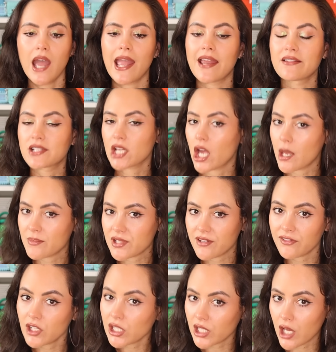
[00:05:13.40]
In terms
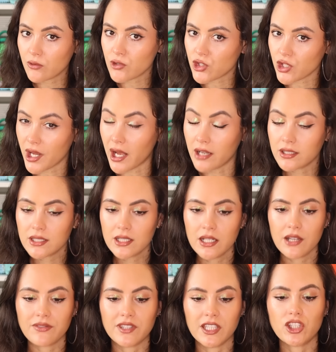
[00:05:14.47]
of closure,
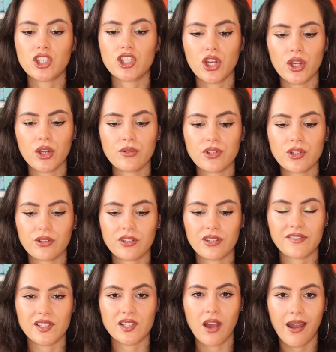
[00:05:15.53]
the two sort
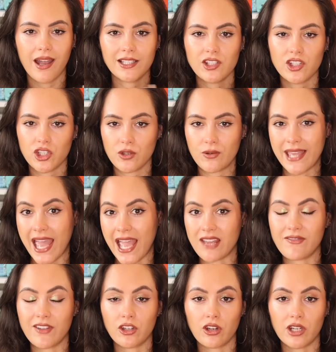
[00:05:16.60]
of sides do
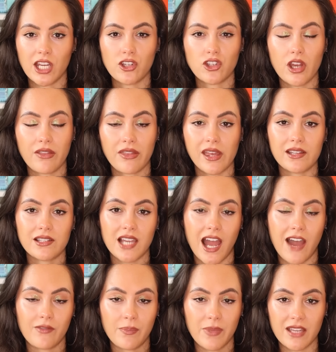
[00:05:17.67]
cave in on each other to
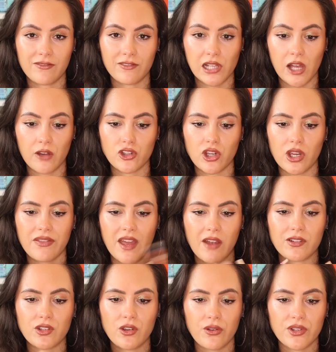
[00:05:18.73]
have a bit of closure.
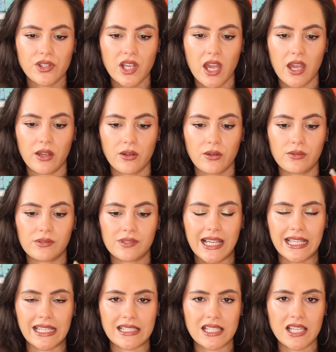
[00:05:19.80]
There is also
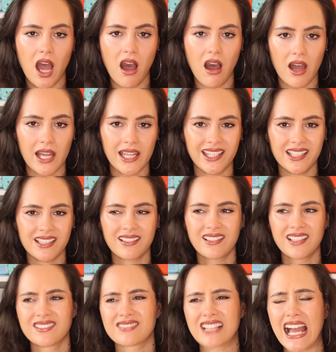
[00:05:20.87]
like a tie.
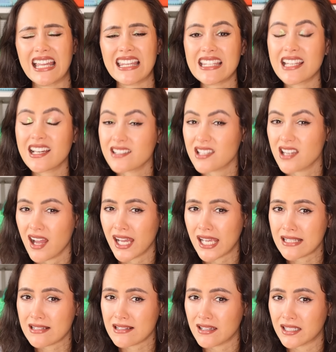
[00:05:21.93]
I think that tie
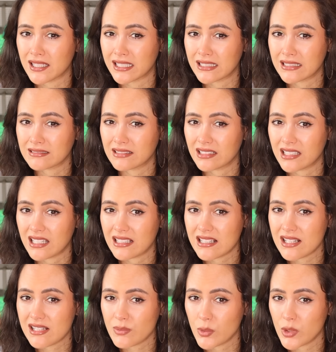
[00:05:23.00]
is like,
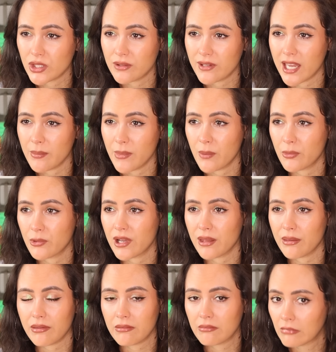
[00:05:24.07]
that's what you came up
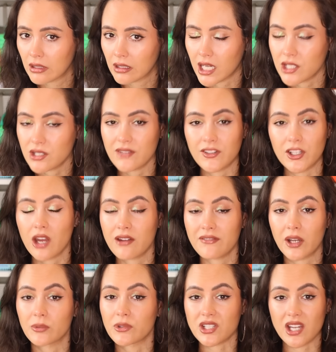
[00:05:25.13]
with. I don't even know if
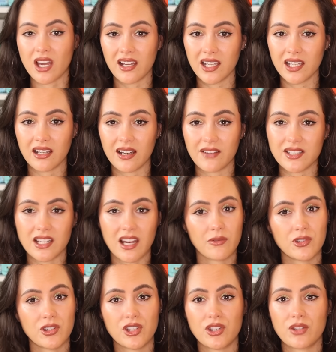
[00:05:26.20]
I would tie it after. I
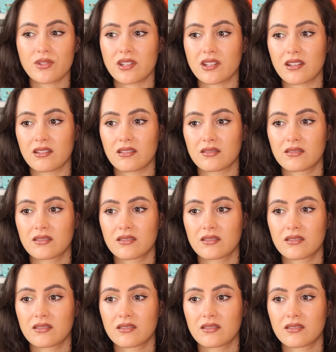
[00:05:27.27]
would just use the